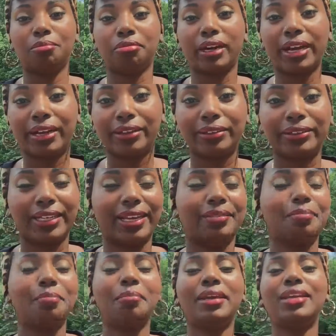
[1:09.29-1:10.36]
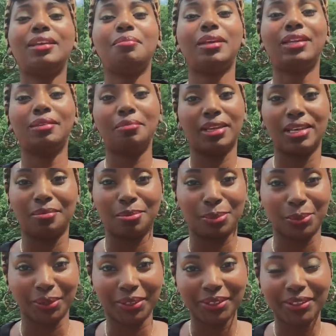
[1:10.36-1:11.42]
Brown, and many, many, many
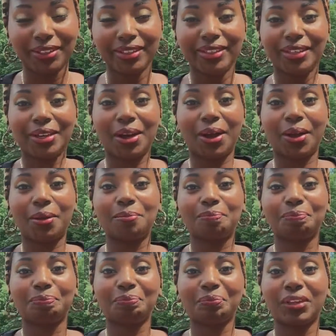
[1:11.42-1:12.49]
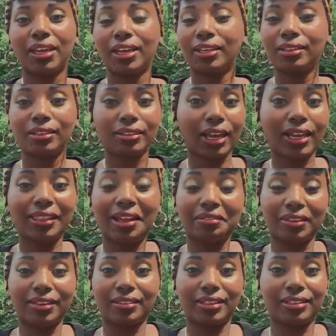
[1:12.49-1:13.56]
more. And I
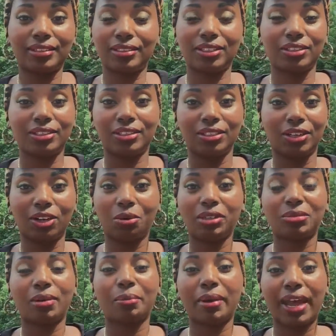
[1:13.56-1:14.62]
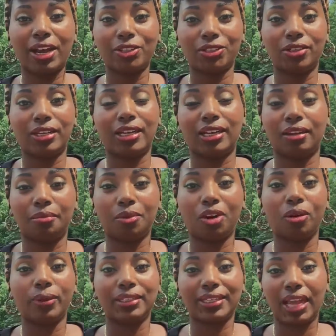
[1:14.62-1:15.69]
love it. It's just, it's my passion, and I'm
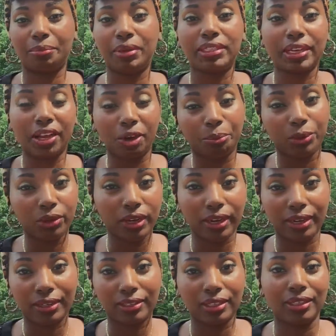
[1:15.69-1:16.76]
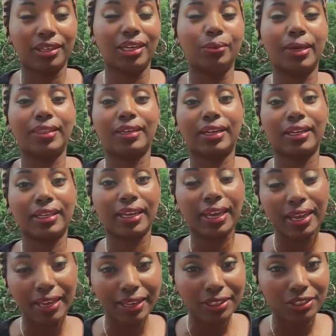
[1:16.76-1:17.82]
always happy to help you guys in any way that I
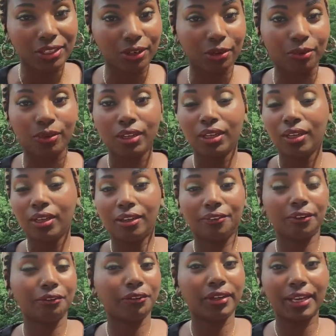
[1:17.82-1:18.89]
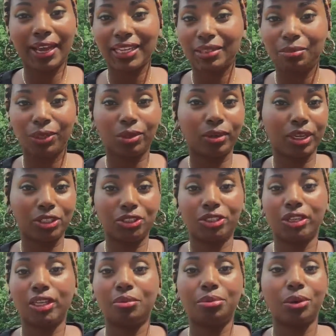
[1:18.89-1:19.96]
can. So feel free to ask me a
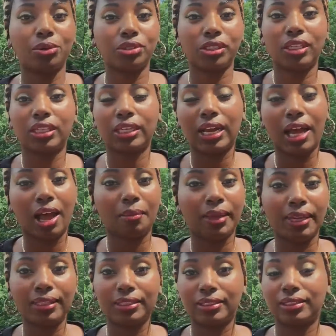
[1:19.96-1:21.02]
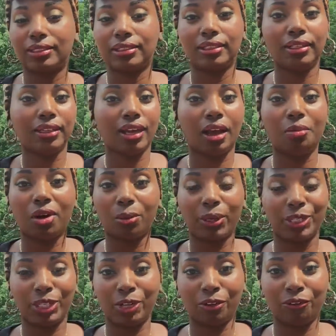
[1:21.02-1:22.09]
question, post it in the comments. I'm
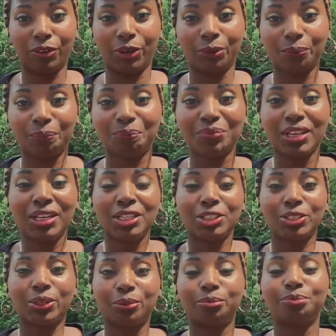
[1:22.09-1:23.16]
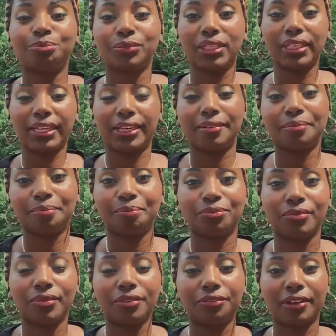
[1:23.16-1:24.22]
always here for you. So again,
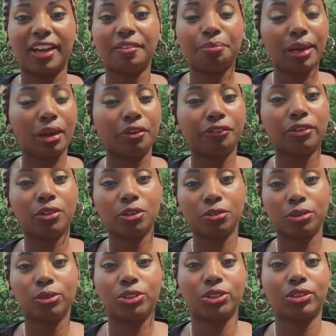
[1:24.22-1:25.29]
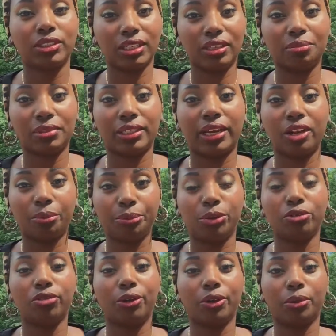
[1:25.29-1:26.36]
5 powerful and crucial tips to help
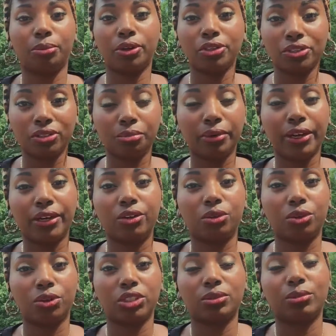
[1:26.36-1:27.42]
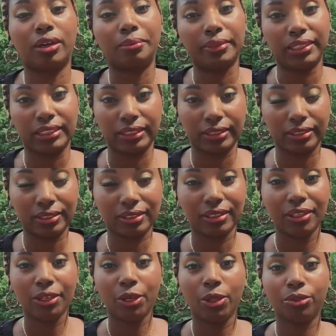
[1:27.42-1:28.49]
you grow your personal brand or small business
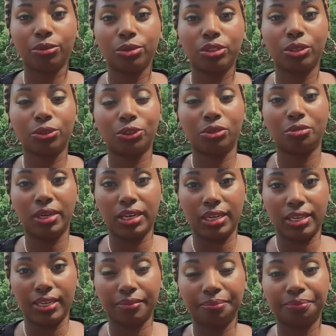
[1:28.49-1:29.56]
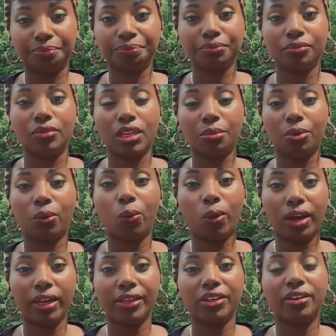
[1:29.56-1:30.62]
through social media. Number
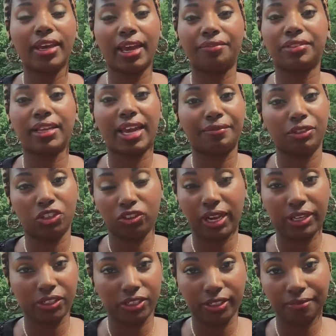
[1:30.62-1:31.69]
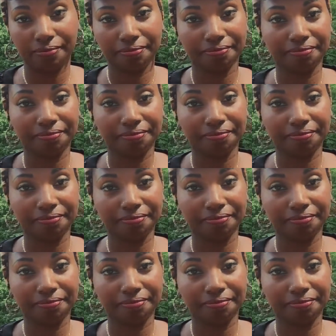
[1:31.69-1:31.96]
1, you have to have a strategy.